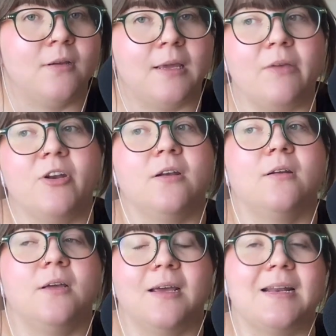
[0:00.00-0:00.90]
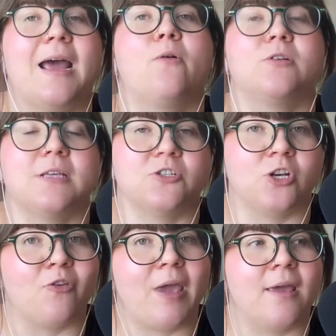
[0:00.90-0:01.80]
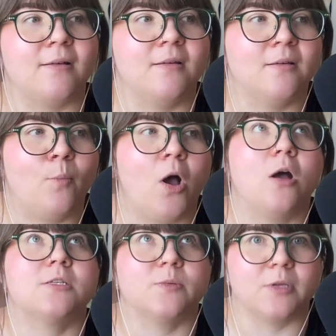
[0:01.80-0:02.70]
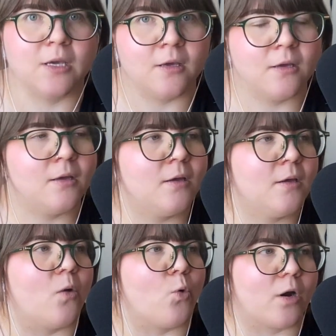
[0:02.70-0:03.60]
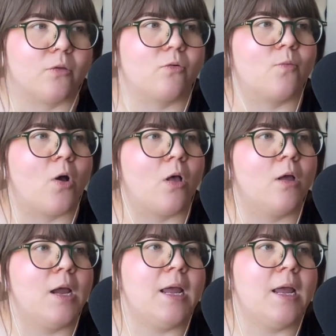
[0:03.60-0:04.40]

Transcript: Even in an hour session, you can't possibly work through them all.